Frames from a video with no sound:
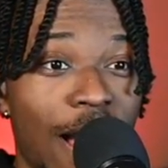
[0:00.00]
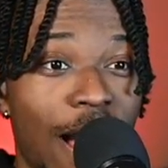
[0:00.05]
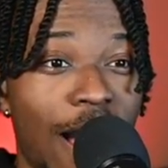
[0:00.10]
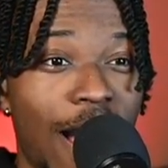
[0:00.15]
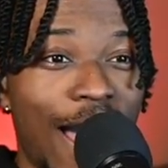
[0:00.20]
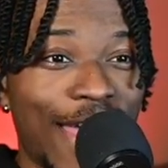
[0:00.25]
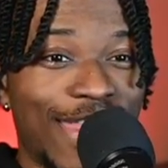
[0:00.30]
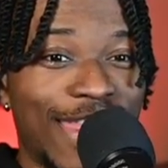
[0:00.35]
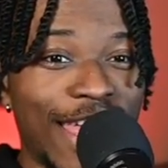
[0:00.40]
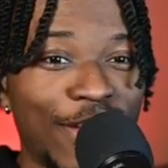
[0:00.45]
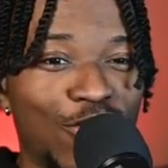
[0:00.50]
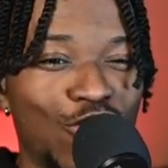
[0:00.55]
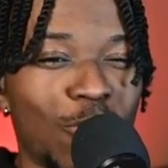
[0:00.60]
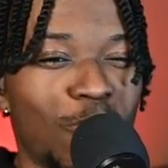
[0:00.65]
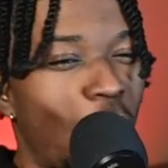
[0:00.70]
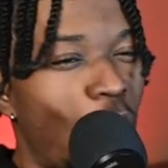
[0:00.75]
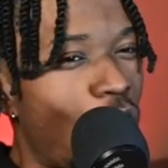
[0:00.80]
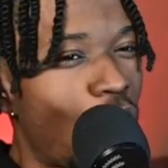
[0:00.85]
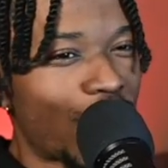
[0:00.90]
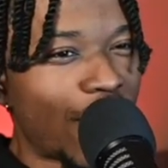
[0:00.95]
I think
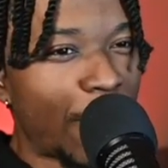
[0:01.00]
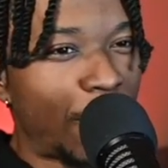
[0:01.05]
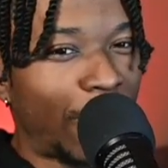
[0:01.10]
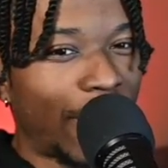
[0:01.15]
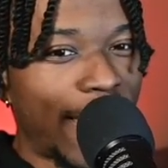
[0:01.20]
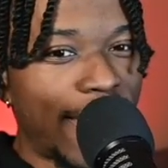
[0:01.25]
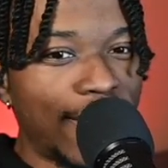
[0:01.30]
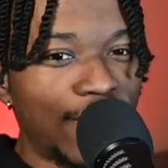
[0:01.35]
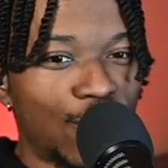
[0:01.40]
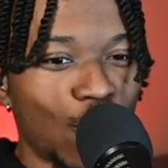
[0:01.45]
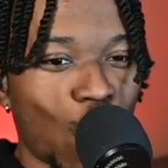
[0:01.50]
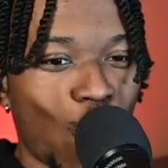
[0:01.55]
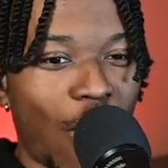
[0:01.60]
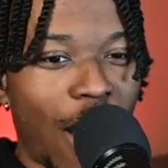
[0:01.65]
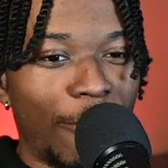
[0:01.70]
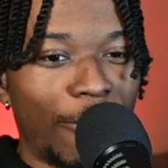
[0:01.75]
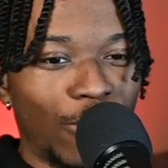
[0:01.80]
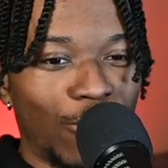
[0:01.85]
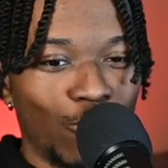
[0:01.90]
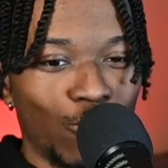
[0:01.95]
tomorrow they play, so
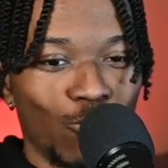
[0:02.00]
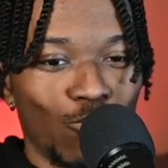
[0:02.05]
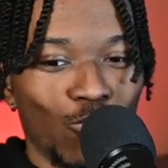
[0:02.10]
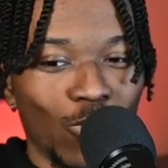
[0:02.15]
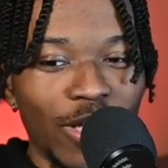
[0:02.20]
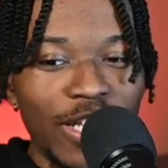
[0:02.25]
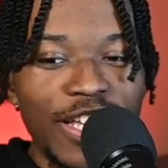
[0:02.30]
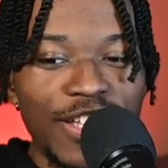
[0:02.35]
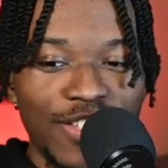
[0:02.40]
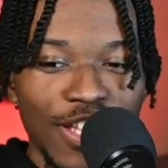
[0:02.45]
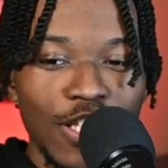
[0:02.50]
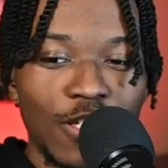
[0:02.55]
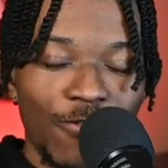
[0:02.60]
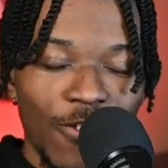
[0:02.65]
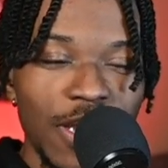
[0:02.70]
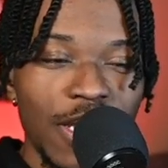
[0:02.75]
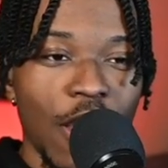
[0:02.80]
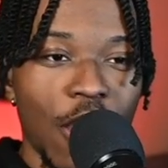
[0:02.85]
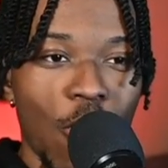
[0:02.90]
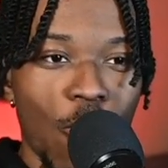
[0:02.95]
I'm going to release this
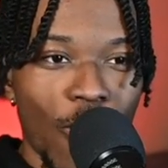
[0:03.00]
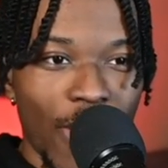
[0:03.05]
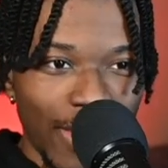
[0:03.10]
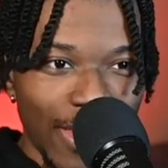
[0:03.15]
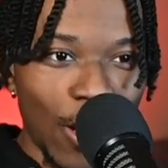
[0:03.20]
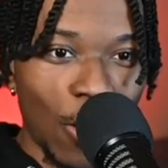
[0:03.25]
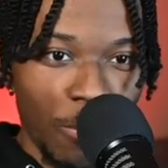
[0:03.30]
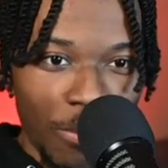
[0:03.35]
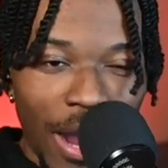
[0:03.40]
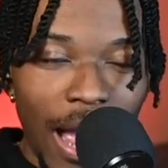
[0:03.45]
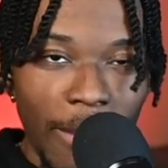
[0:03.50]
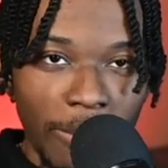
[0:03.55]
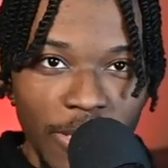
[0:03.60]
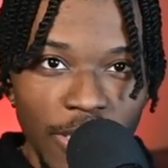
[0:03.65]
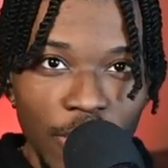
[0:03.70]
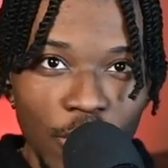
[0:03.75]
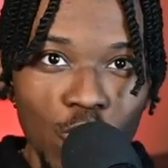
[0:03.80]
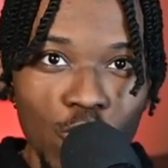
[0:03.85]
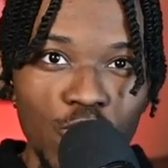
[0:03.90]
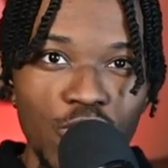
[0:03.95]
video and they'll probably
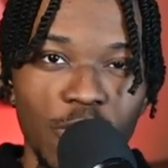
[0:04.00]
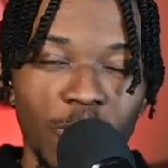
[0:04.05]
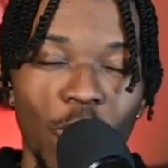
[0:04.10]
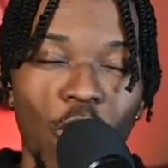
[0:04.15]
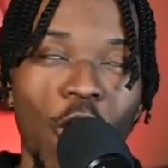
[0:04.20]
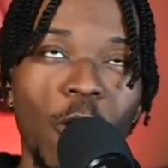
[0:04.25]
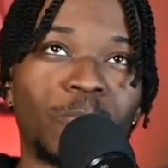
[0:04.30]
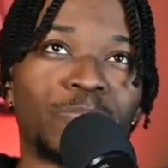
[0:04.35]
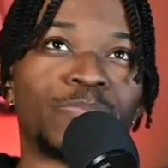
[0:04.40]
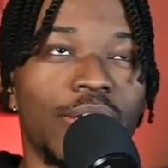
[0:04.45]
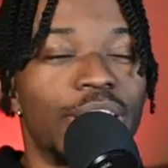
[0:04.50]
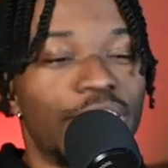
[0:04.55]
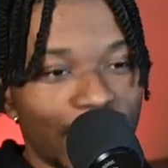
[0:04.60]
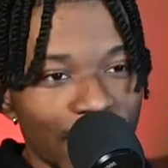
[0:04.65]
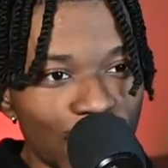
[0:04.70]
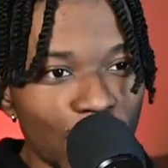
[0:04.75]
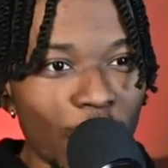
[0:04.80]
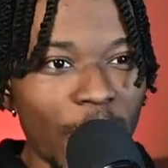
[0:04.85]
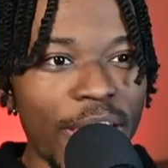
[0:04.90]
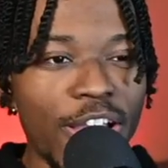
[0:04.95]
lose tomorrow. It's
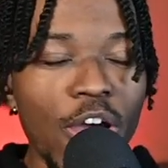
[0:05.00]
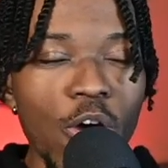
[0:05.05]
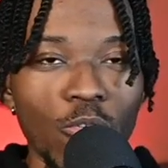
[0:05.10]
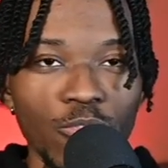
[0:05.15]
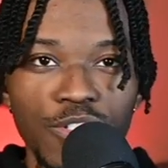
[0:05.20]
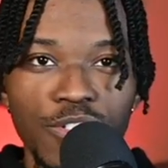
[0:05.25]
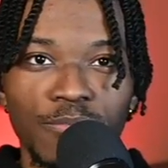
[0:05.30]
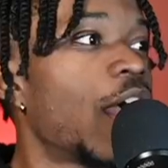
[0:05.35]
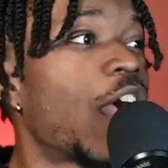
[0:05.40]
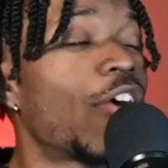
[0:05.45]
just the way it goes.